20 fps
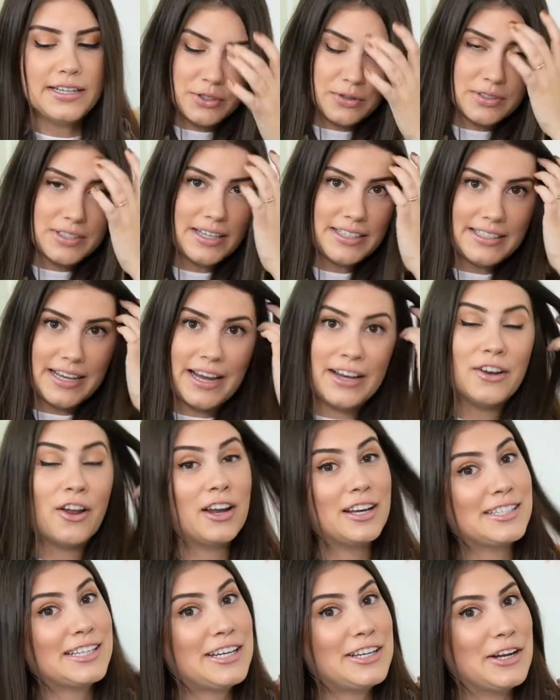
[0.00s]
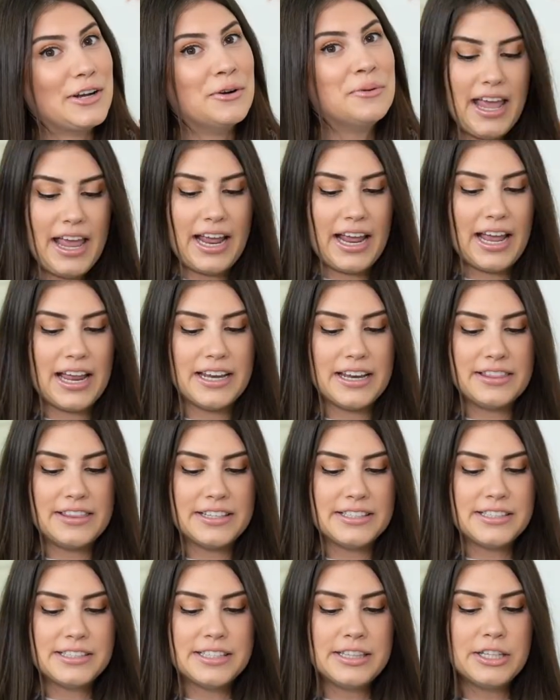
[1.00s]
Do as I say, not as I do. And
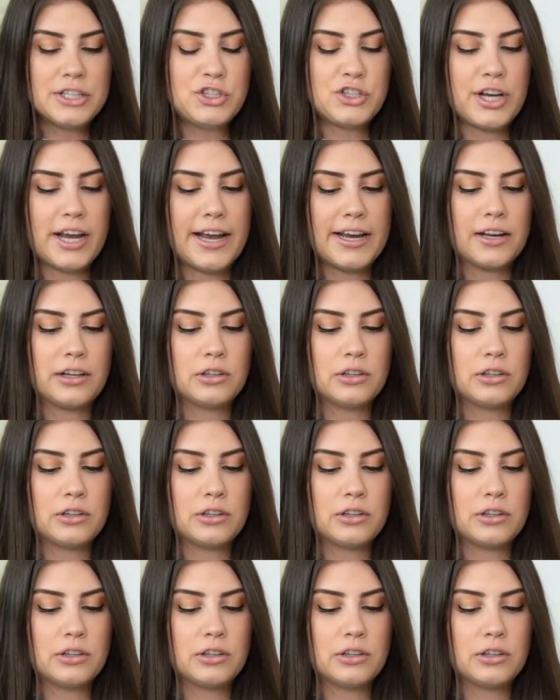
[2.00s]
this is in the shade